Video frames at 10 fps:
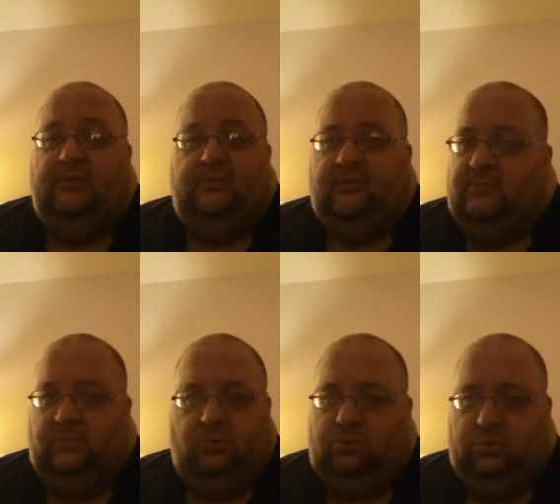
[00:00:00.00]
hmm,
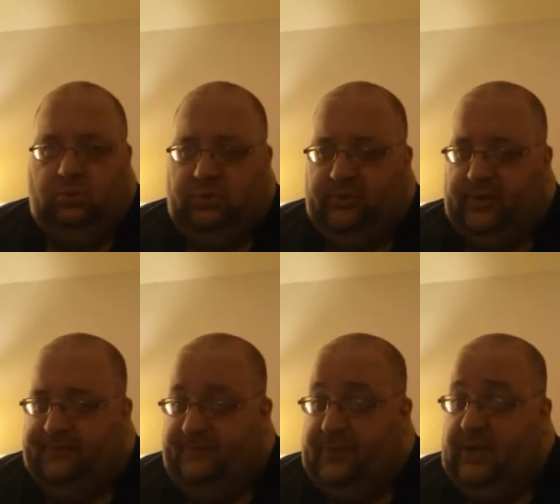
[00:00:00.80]
anyway,
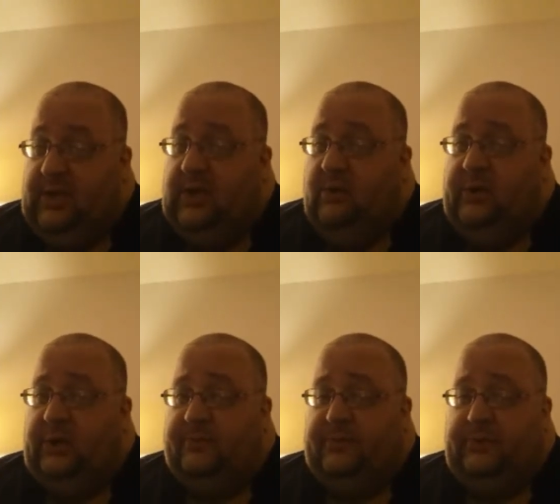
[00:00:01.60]

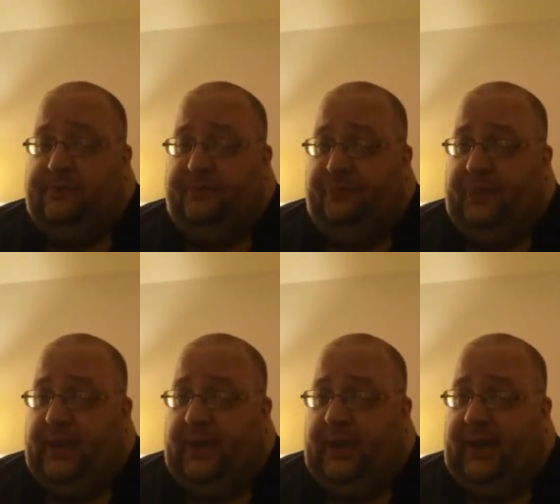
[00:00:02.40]
well,
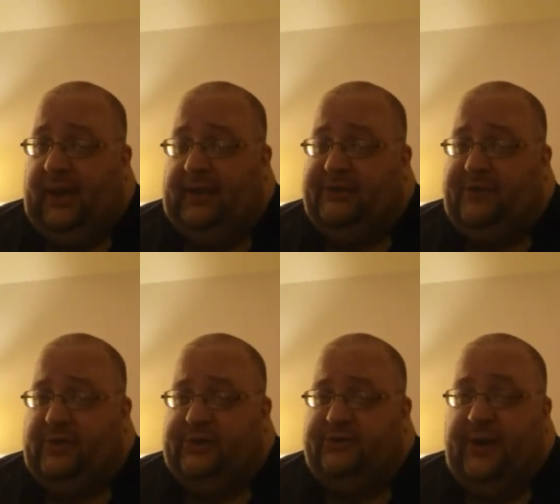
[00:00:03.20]
as
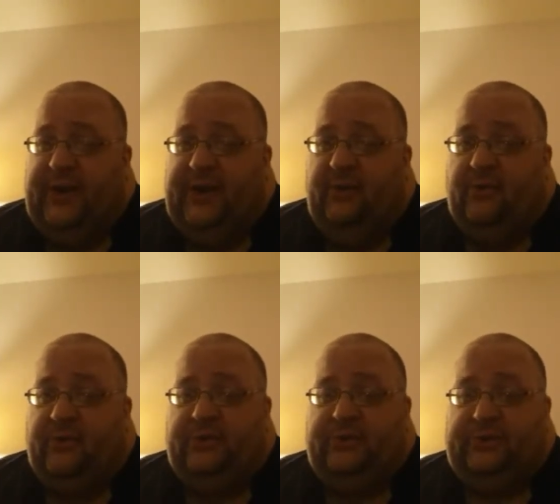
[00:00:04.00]
far as Randy
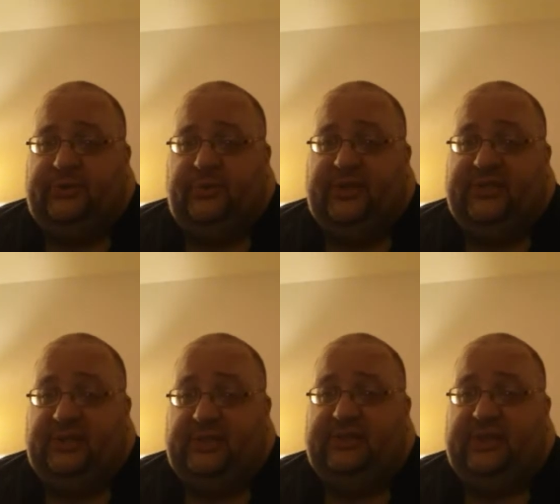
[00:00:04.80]
Orton's
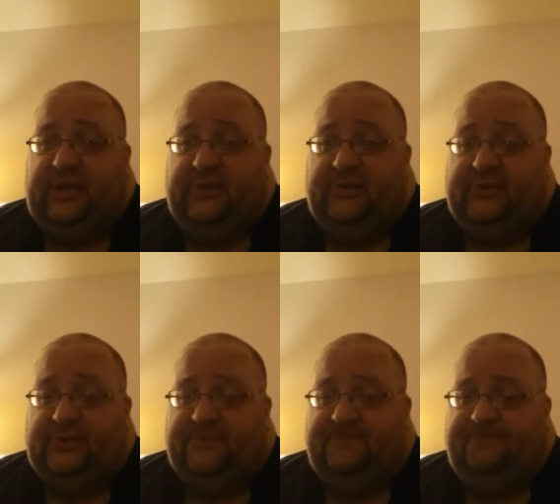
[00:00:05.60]
wrestling
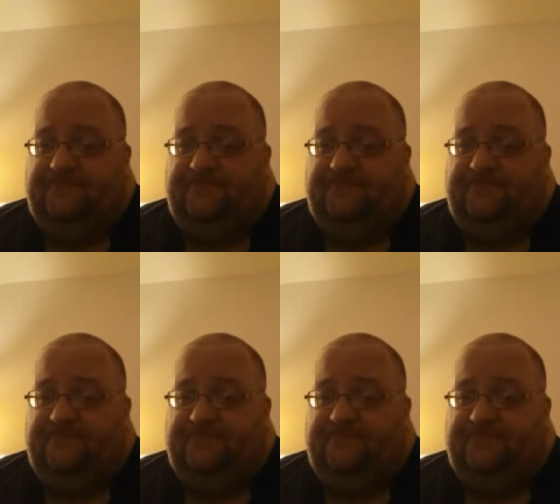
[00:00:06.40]
skills,